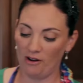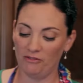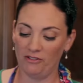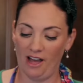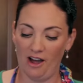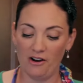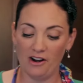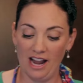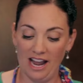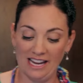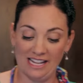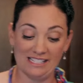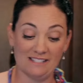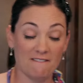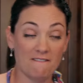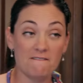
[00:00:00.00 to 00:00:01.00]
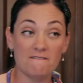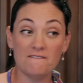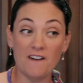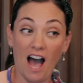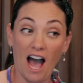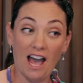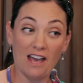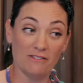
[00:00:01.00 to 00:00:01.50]
flour and it's
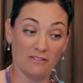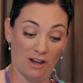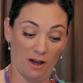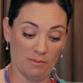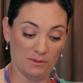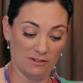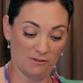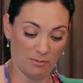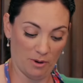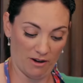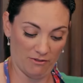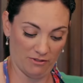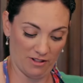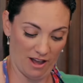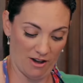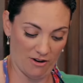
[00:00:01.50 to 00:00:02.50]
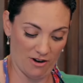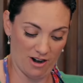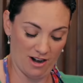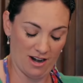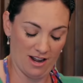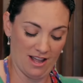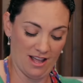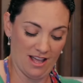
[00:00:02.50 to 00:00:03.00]
five cups of bread flour.